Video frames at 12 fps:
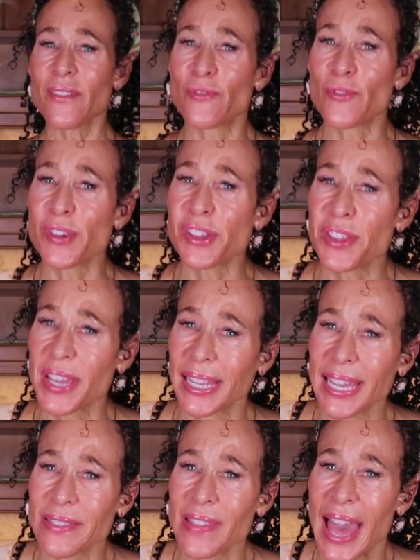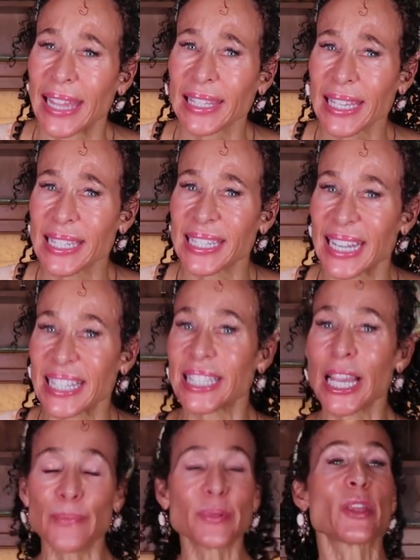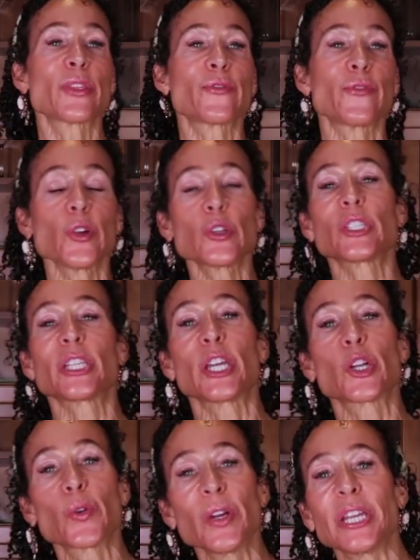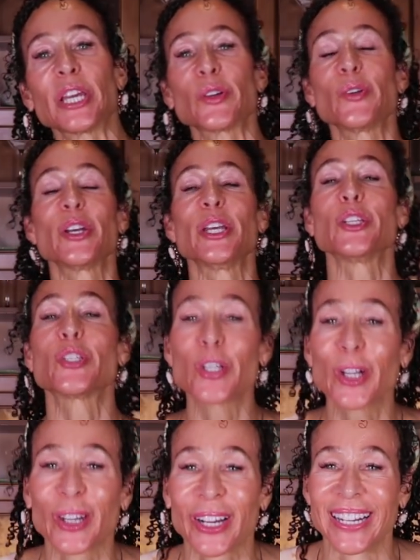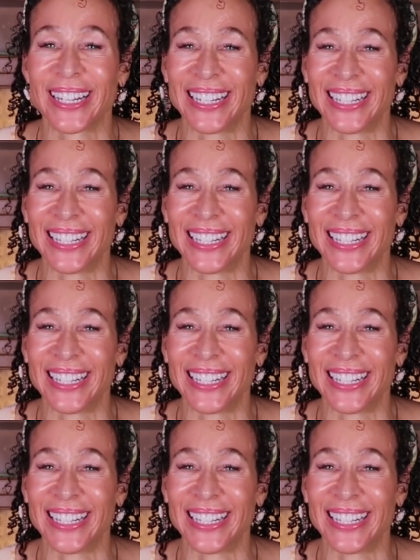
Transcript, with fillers: Everything in that list except the first ingredient is sugar.